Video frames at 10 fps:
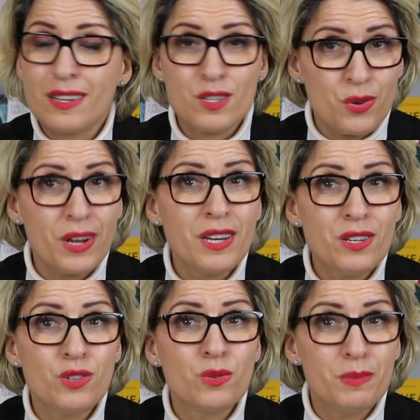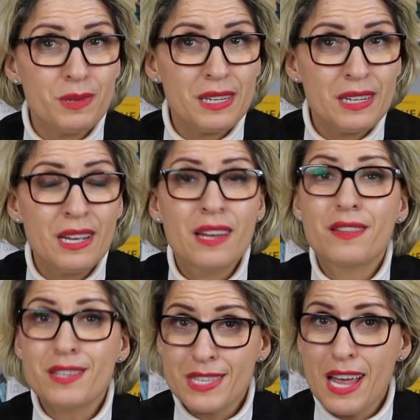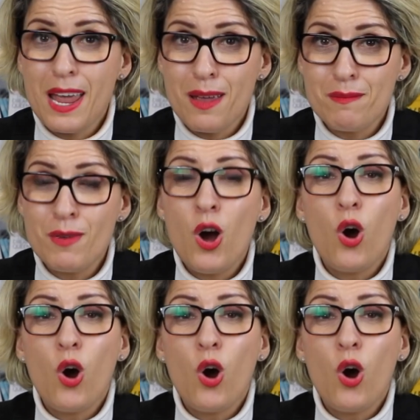it's going to be the same